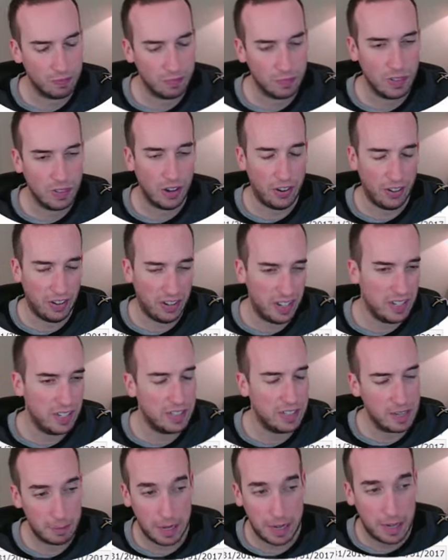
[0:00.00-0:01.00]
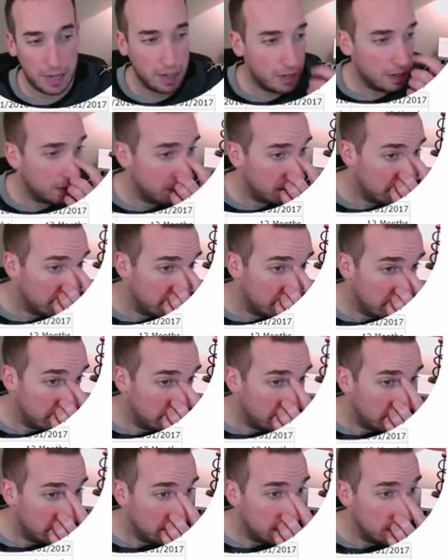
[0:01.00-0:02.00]
All right, it's not bad.
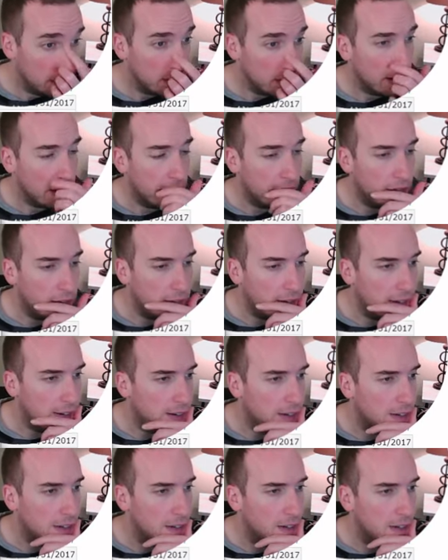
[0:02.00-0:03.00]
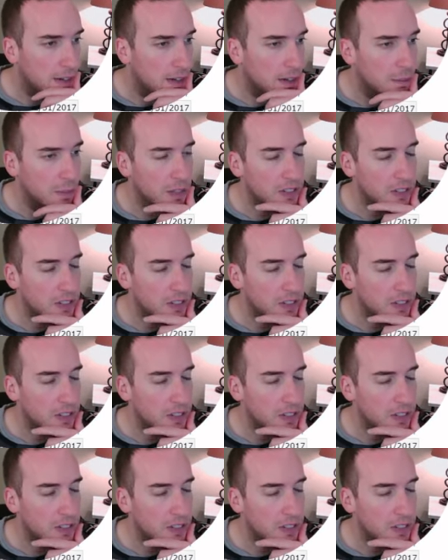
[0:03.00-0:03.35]
Um,